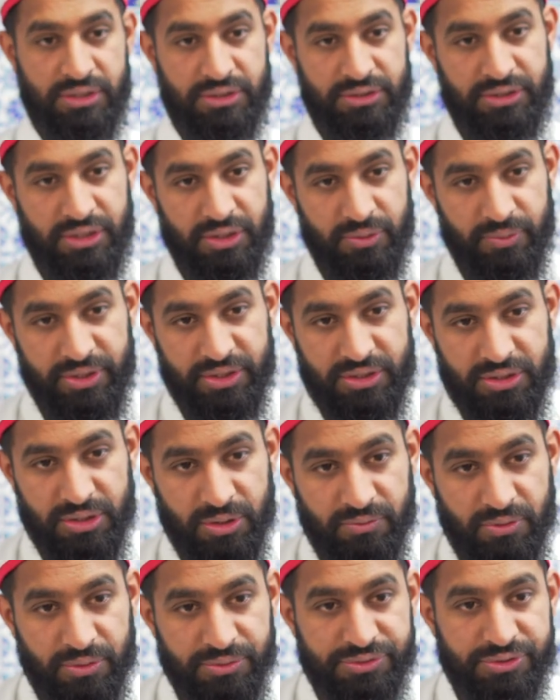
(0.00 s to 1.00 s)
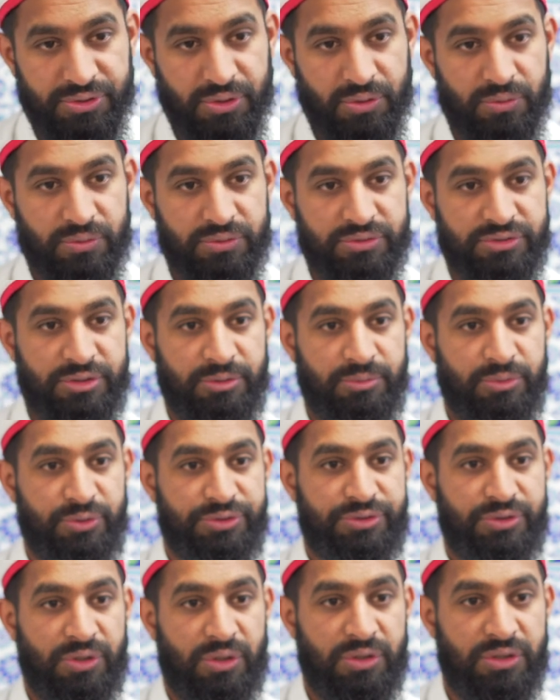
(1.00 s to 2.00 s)
the awakener of our souls, the
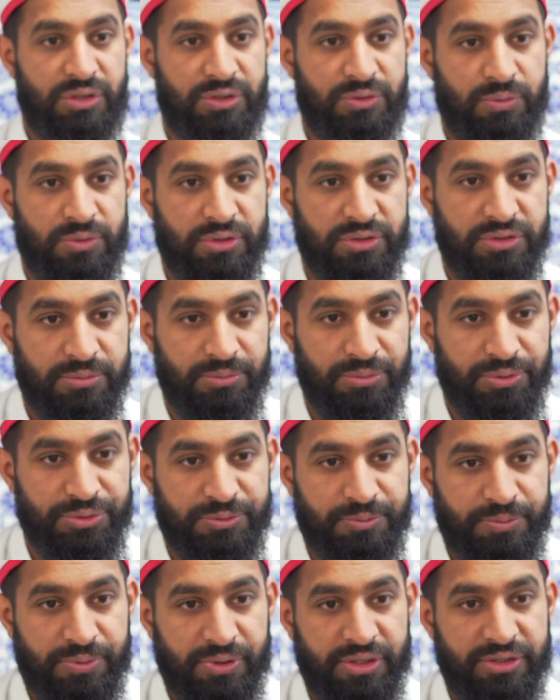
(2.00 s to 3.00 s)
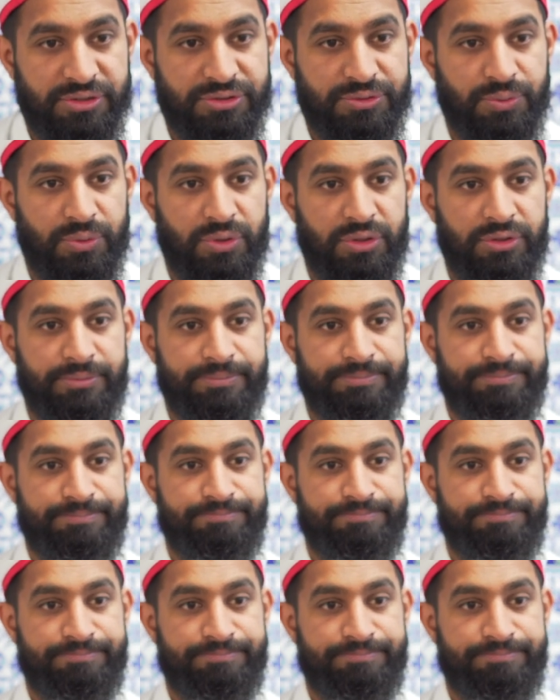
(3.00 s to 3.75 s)
most honored one, the most praised one,